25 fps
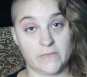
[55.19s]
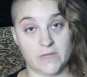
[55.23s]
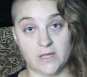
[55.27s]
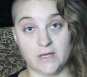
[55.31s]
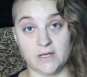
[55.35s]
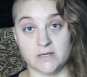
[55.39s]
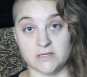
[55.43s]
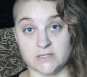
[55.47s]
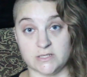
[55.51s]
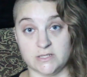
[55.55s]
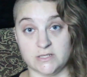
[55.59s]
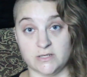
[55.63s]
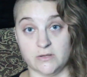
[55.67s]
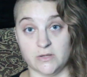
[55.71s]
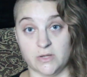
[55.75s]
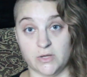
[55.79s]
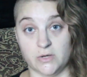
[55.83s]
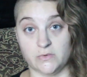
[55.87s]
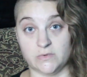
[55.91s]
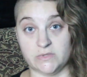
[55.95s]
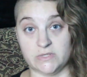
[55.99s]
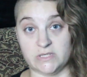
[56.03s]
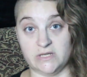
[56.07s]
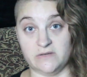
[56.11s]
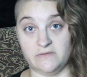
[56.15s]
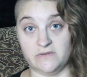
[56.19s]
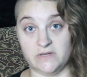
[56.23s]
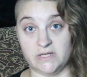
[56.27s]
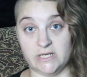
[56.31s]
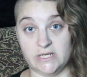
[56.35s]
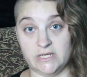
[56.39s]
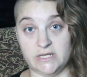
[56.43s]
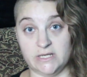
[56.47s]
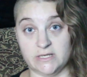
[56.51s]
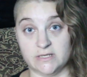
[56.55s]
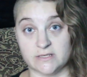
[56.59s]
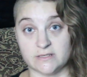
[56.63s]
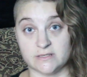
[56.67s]
I still own
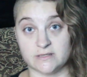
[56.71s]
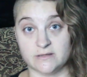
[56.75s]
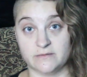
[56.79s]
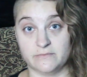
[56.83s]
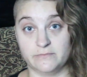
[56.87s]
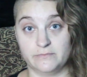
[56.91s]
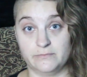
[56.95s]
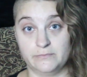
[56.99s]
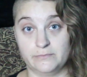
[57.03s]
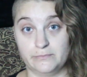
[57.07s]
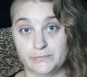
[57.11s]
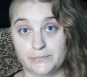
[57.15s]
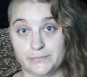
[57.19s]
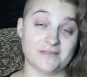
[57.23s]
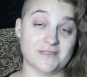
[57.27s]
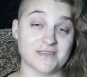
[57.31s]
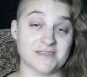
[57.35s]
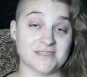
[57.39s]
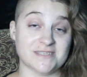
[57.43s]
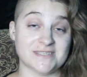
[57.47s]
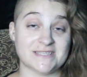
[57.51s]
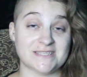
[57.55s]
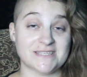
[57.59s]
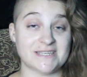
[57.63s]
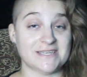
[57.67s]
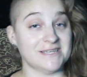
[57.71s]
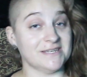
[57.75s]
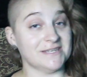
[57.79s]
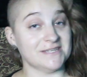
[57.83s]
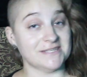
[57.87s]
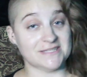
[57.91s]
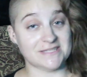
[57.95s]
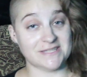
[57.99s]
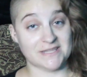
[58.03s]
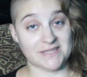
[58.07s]
DVDs. This is